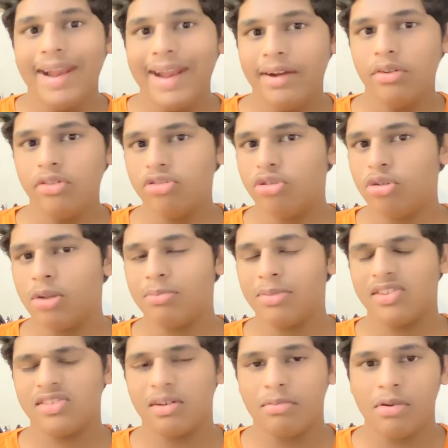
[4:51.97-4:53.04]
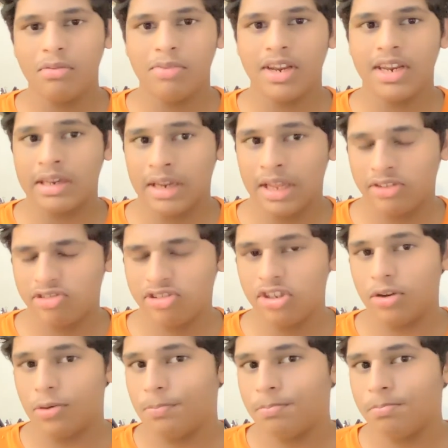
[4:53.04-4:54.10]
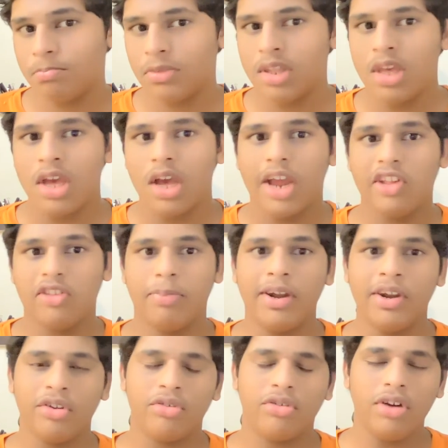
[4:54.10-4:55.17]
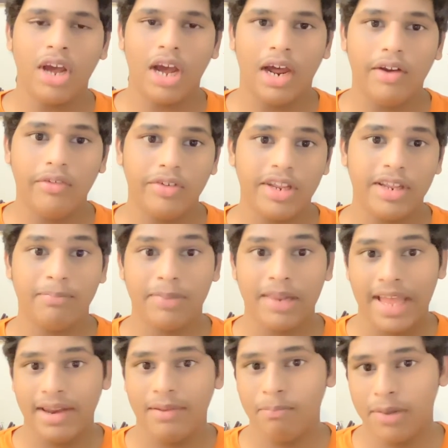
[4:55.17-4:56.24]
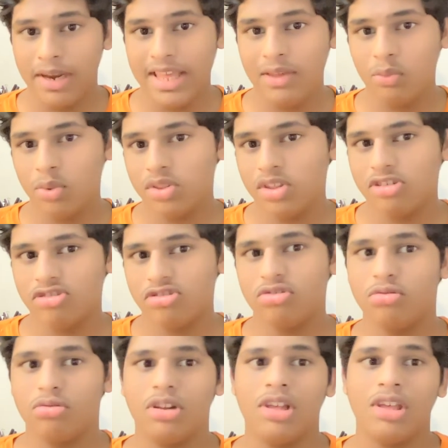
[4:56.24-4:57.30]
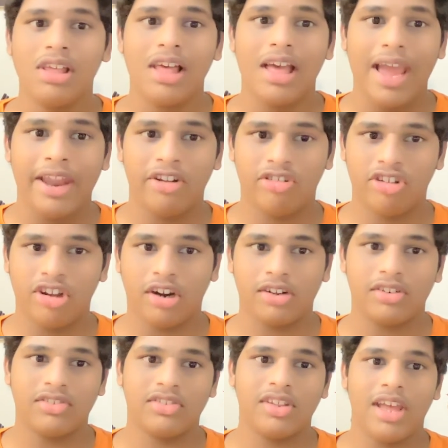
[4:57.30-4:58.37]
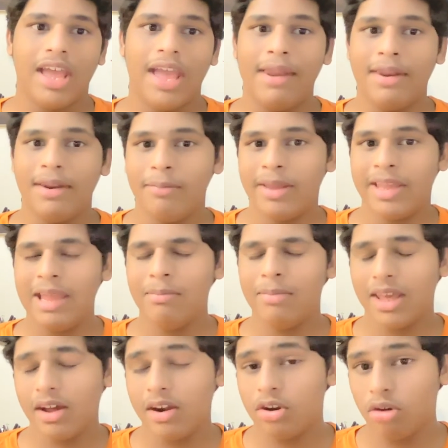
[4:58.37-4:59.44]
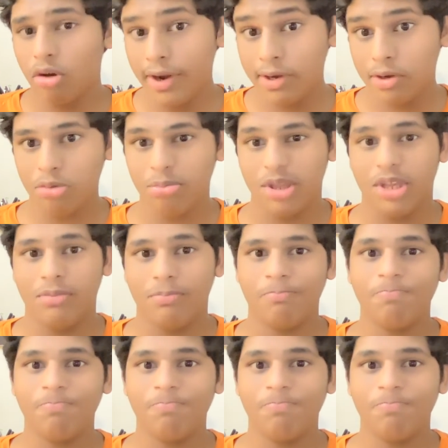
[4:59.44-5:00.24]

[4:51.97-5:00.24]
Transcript: It was during my summer break last year. I spent a good half day playing with this tool and charts, and it became like a toy to me.